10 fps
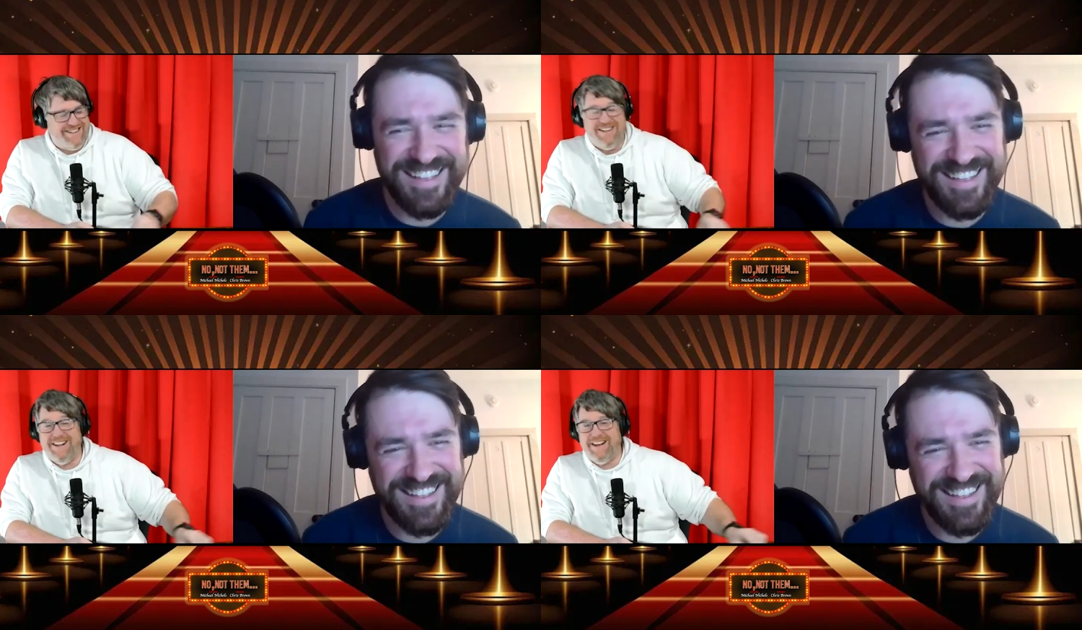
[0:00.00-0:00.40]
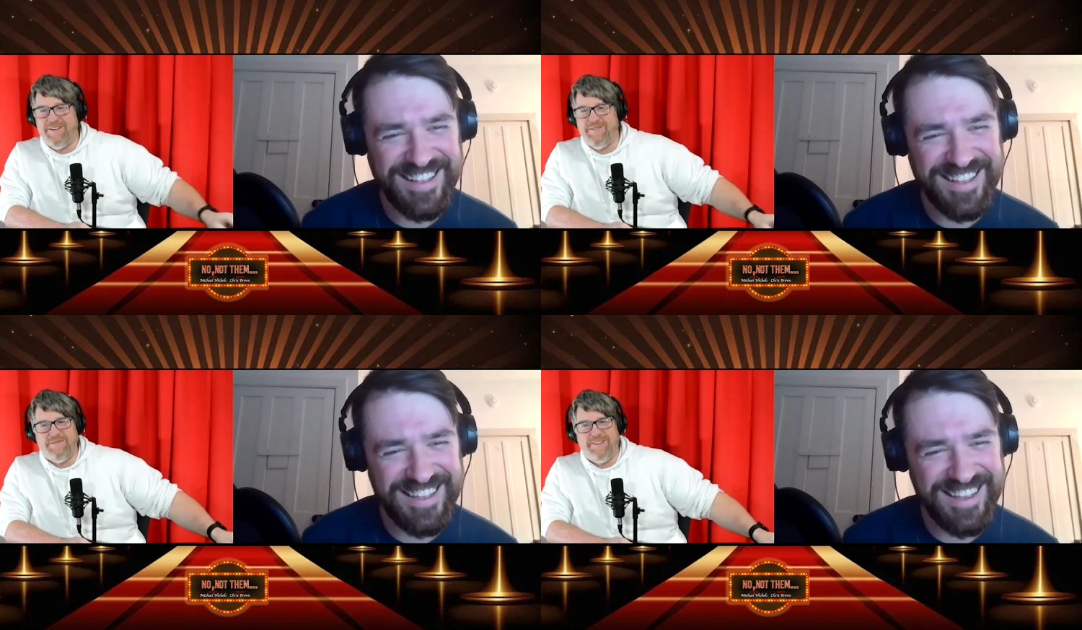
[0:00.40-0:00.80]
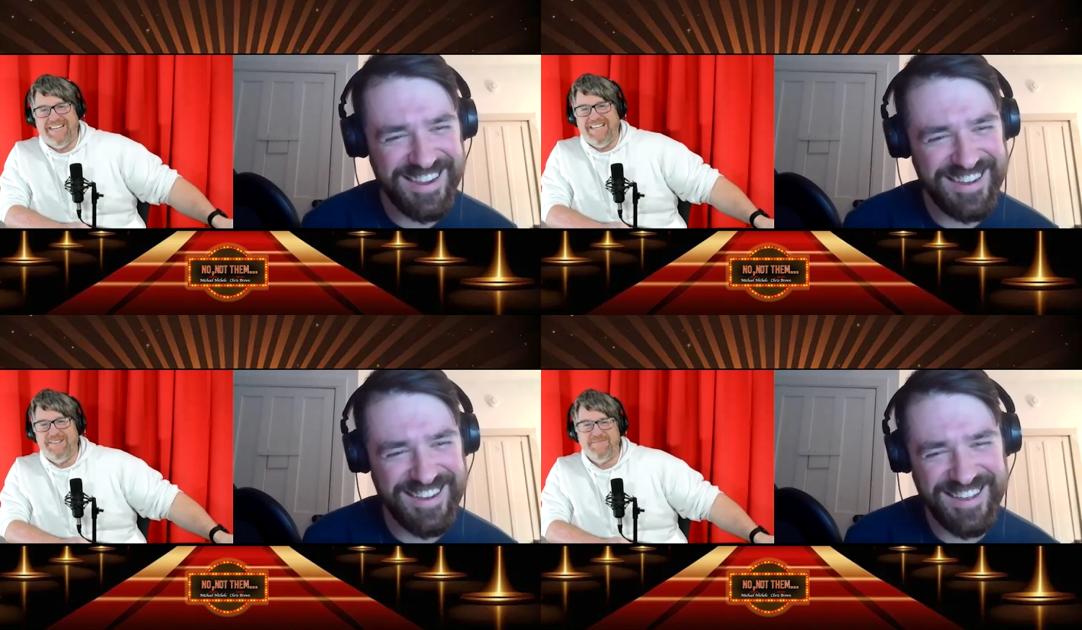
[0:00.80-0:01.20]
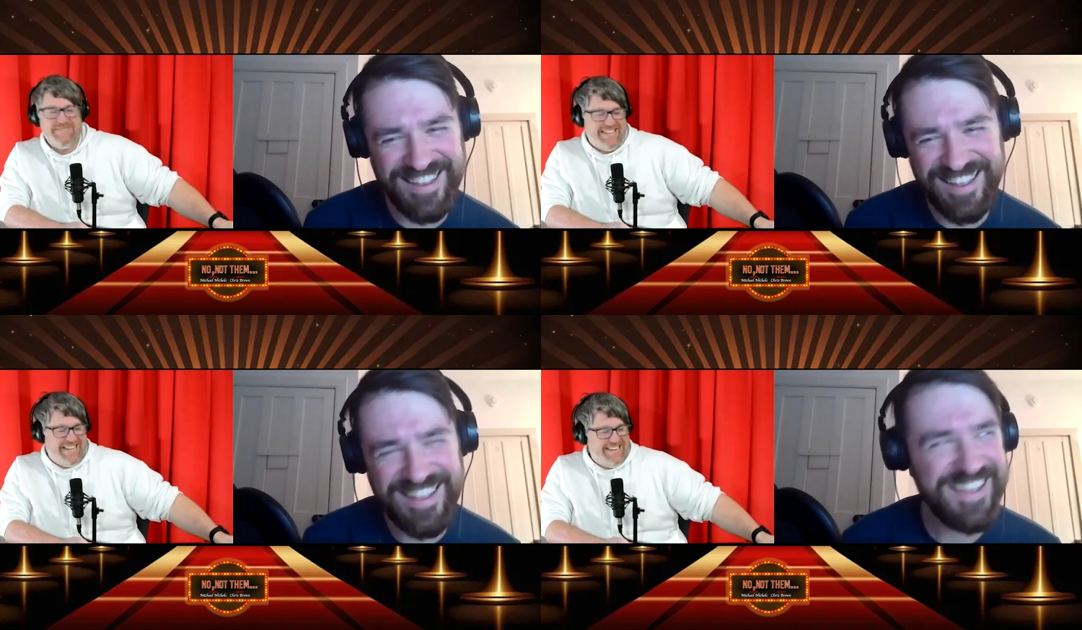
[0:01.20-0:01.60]
Speaker 1: Not one
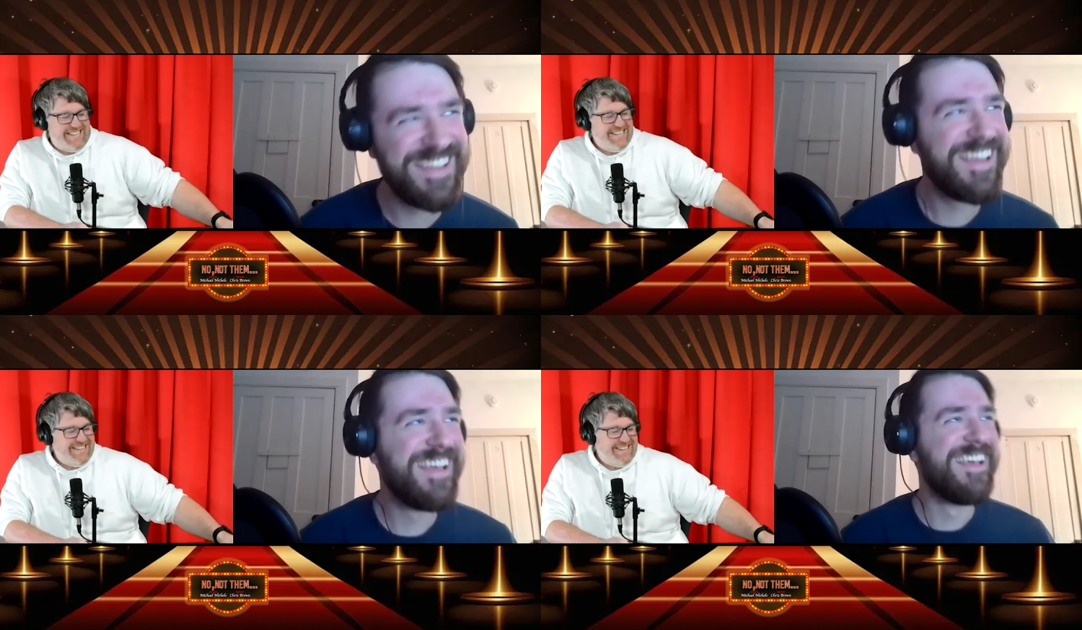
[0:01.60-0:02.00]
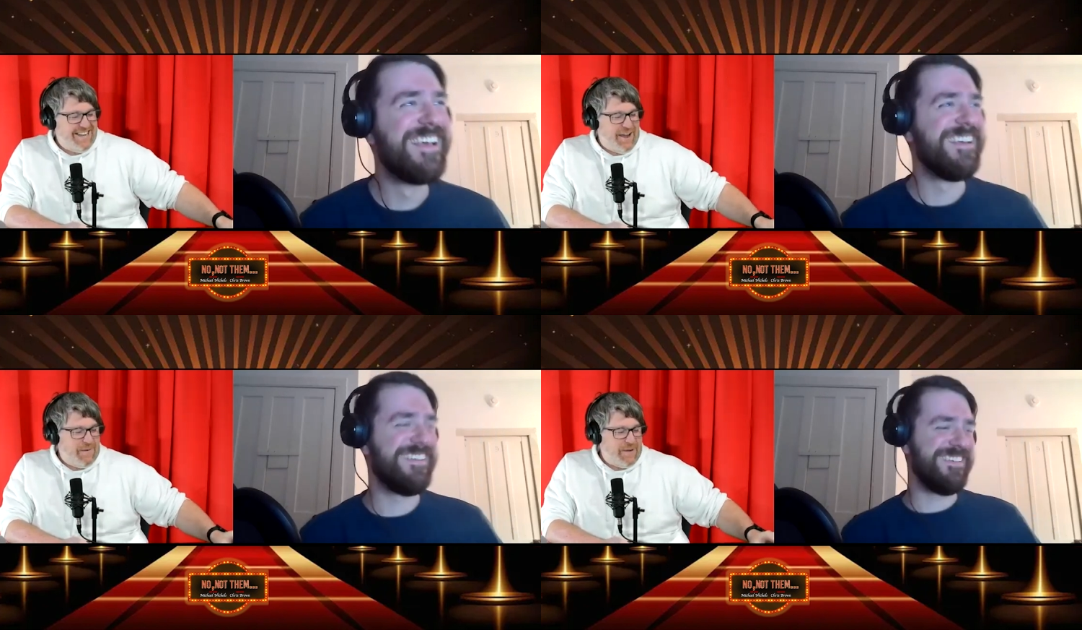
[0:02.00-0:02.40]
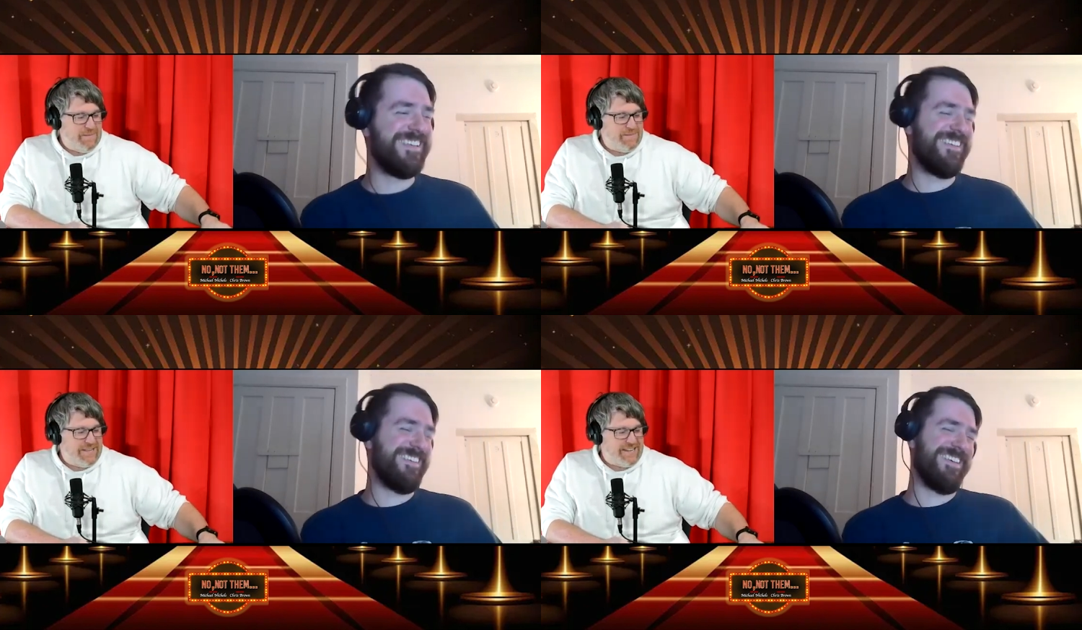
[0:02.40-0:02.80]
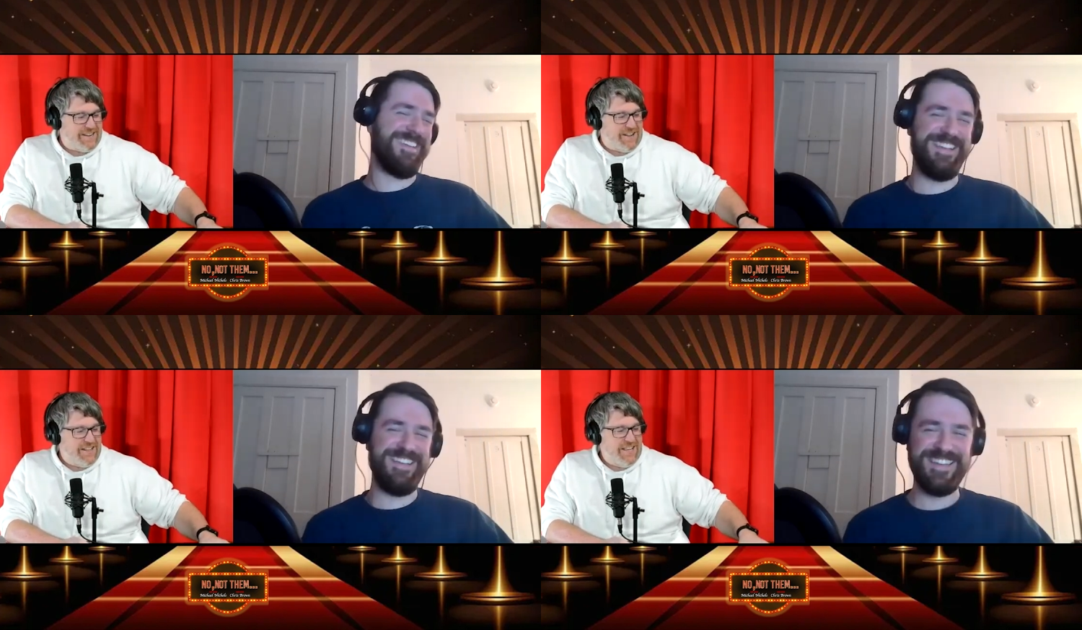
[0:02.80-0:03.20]
bit, not one bit at
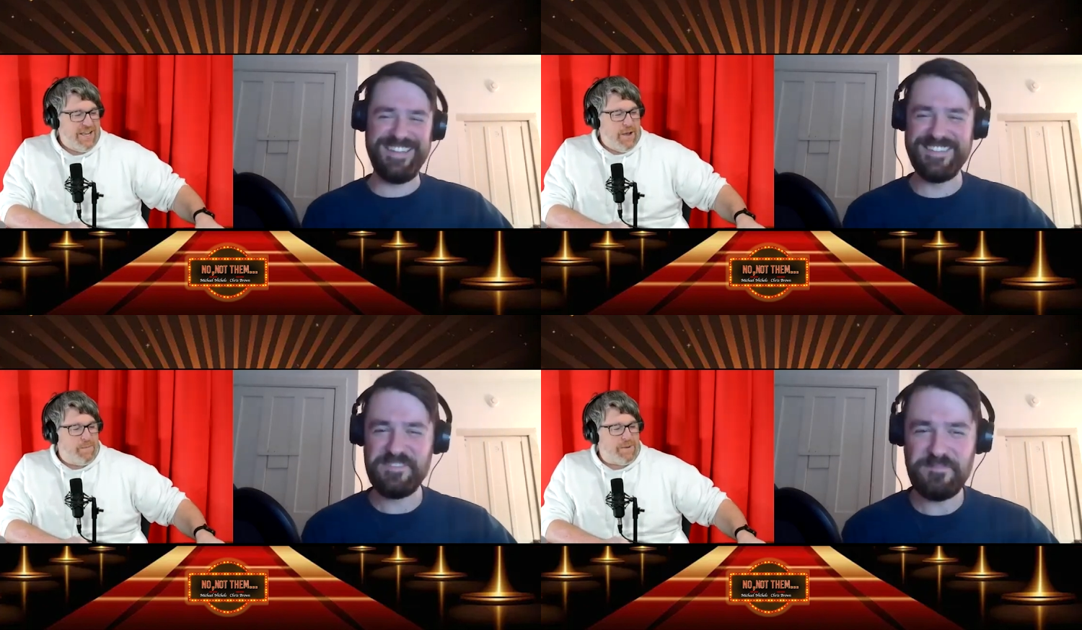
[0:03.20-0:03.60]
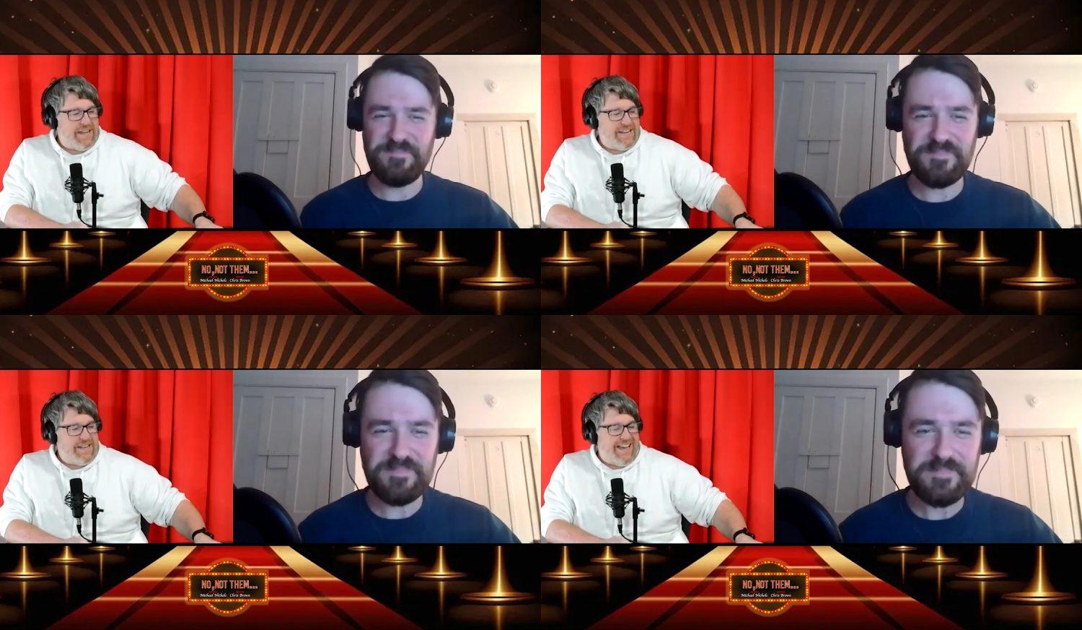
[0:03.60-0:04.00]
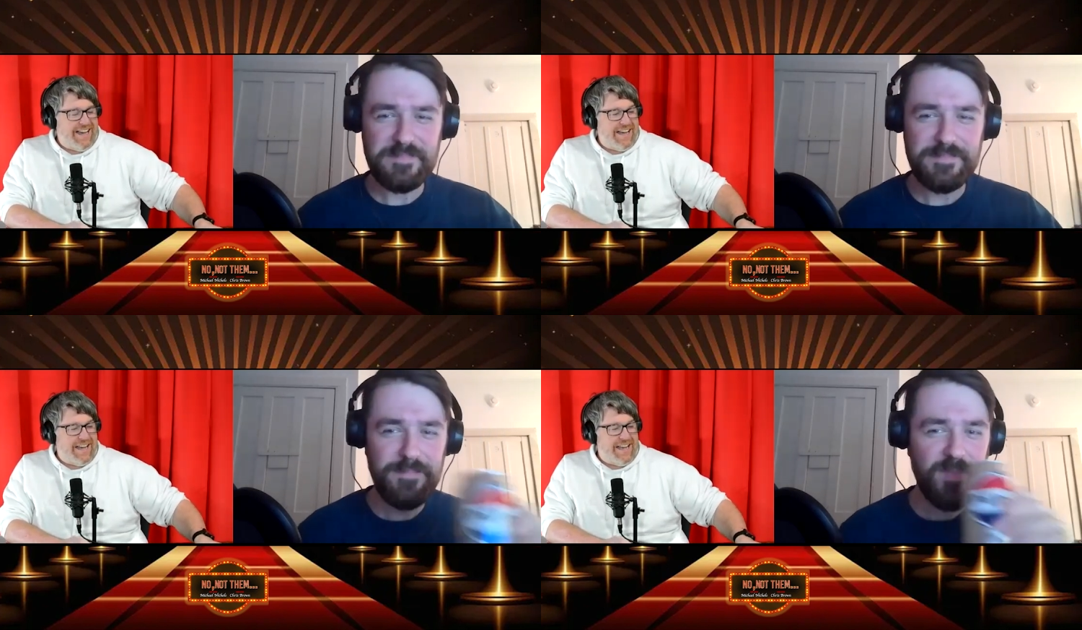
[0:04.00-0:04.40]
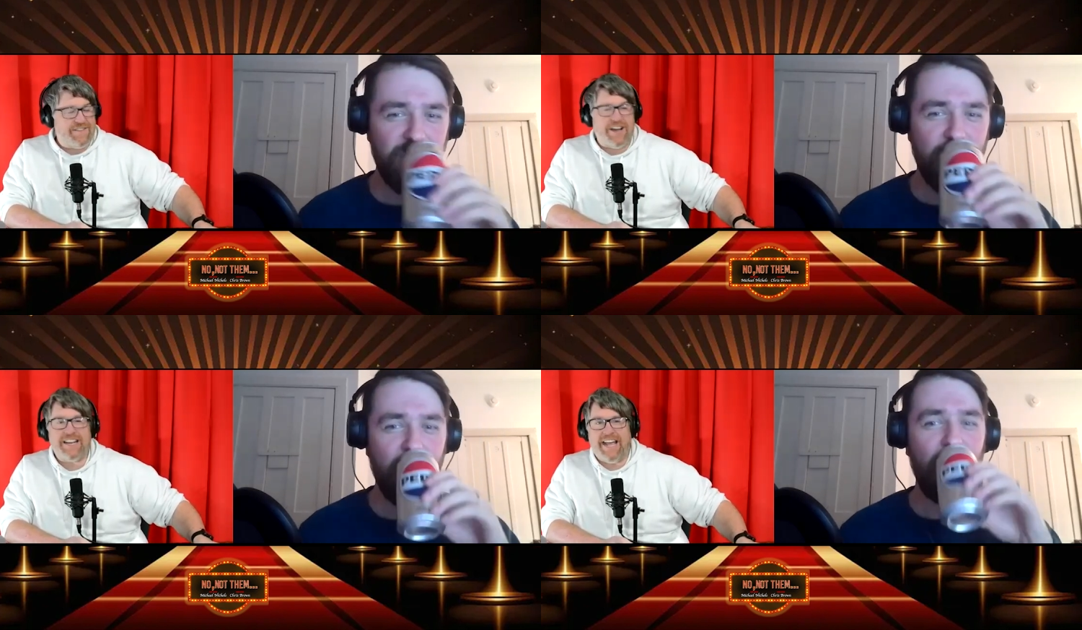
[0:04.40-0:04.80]
all. But uh,
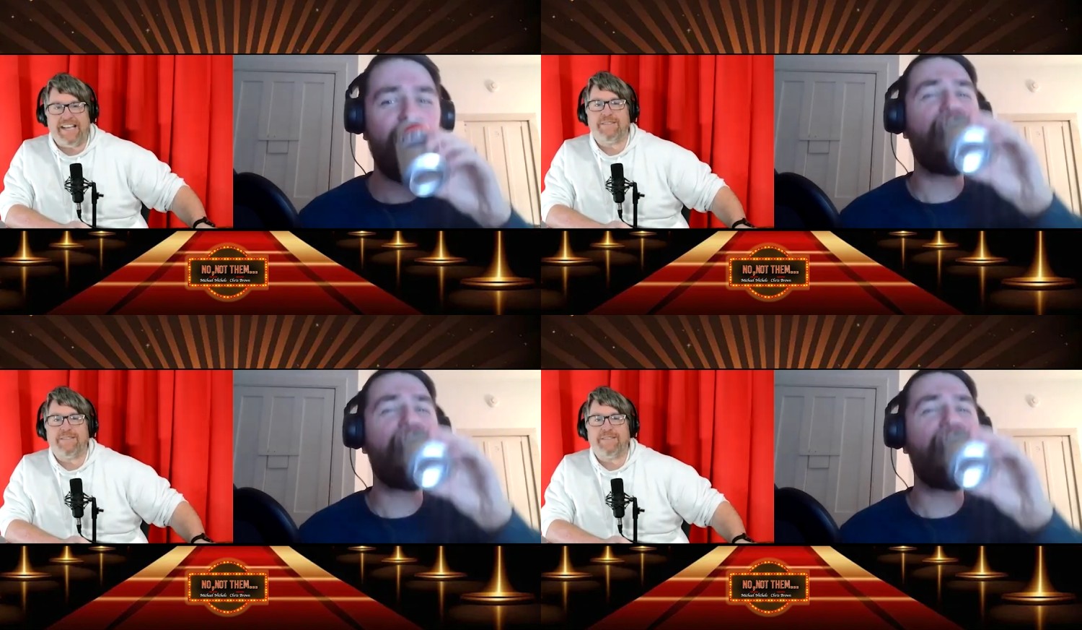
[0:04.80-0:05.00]
I've got to ask